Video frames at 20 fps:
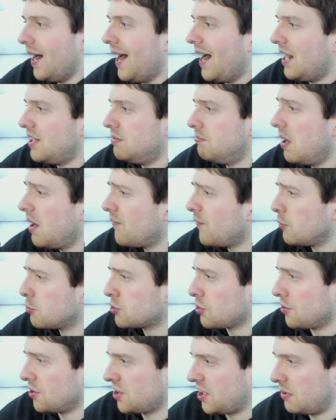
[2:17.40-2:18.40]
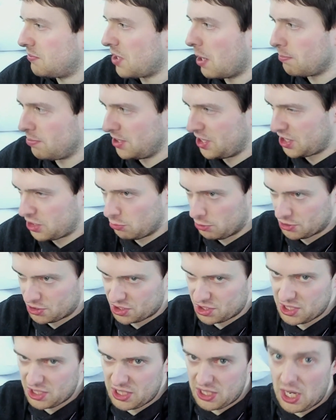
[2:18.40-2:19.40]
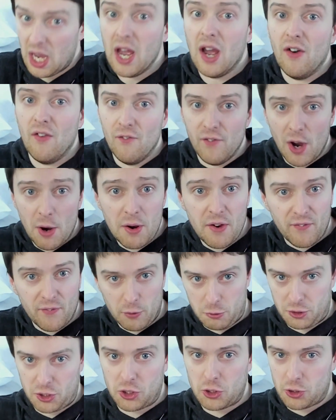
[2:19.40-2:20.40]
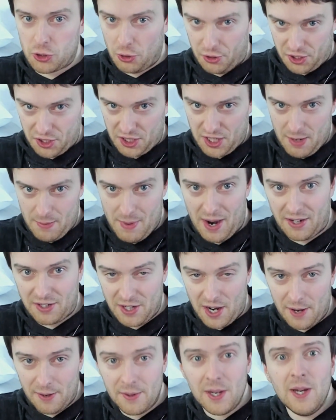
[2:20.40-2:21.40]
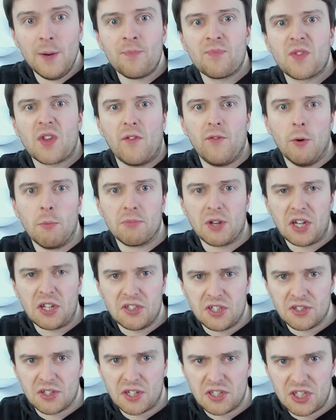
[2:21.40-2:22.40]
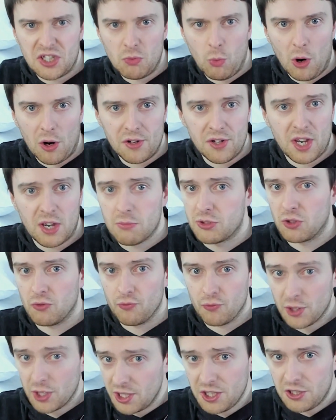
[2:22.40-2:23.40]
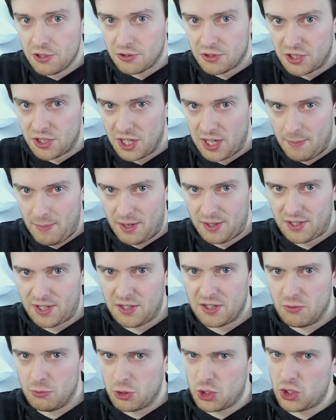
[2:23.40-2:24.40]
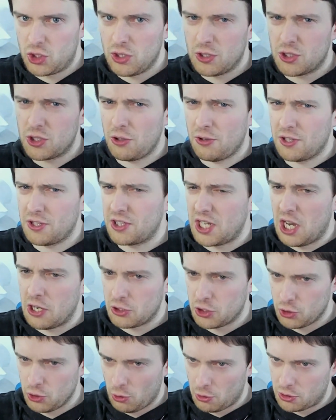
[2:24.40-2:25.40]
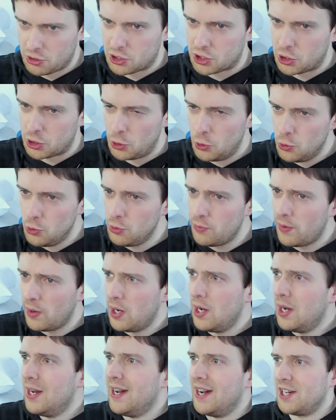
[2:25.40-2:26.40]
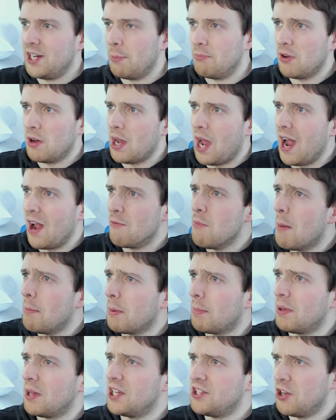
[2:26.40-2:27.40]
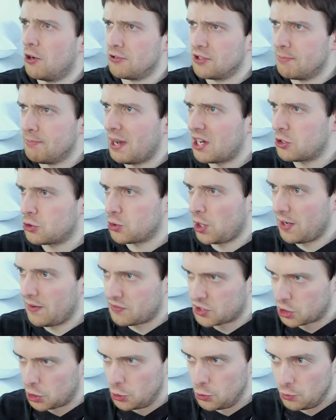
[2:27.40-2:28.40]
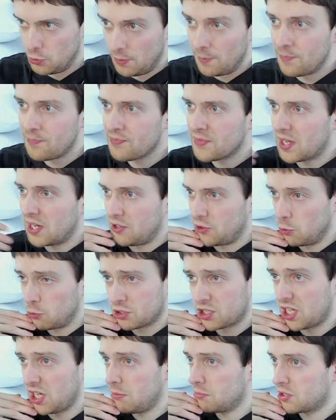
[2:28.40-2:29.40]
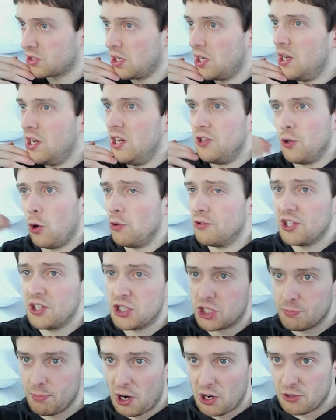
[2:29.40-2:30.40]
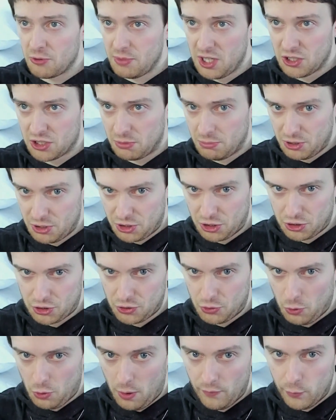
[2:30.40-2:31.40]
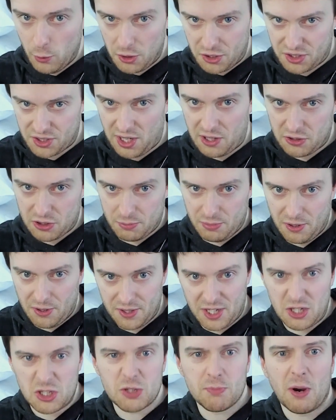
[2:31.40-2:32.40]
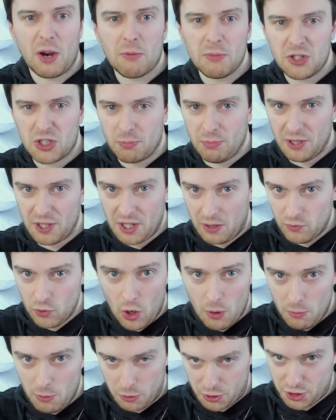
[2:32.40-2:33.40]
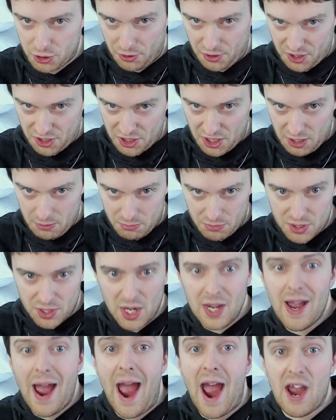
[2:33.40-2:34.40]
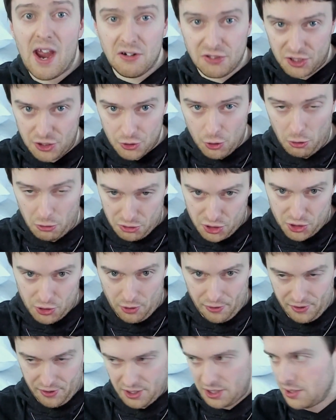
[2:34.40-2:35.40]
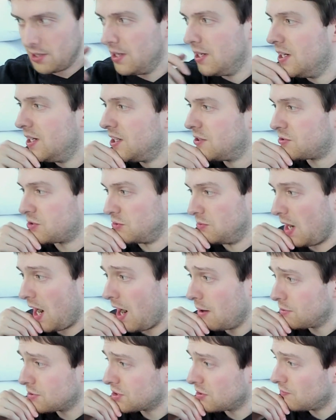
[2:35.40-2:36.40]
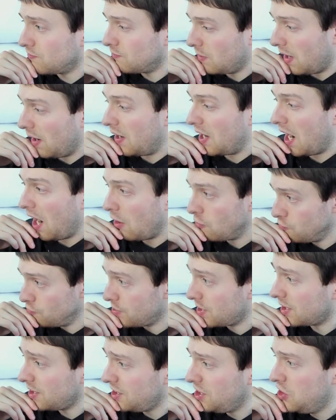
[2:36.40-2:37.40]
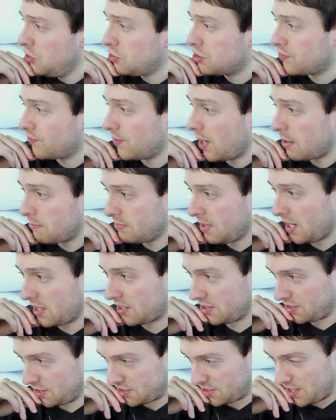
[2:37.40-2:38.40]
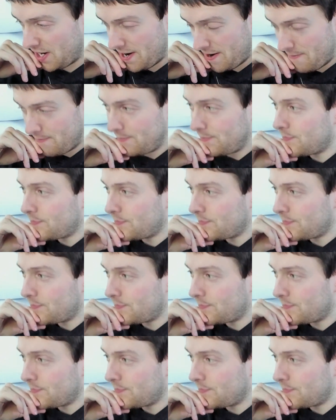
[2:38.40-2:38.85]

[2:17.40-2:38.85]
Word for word: Uh, the very first Sonic game that I played was the very first Sonic game again from 1991. It was a really good game, and then there was Sonic the Hedgehog 2 I remember playing it on the Mega Drive 2. Those games not only inspired me as a musician or a voice actor, but they inspired me to play a lot more Sonic games, and non-Sonic. So I was a, a really huge fan back in the day,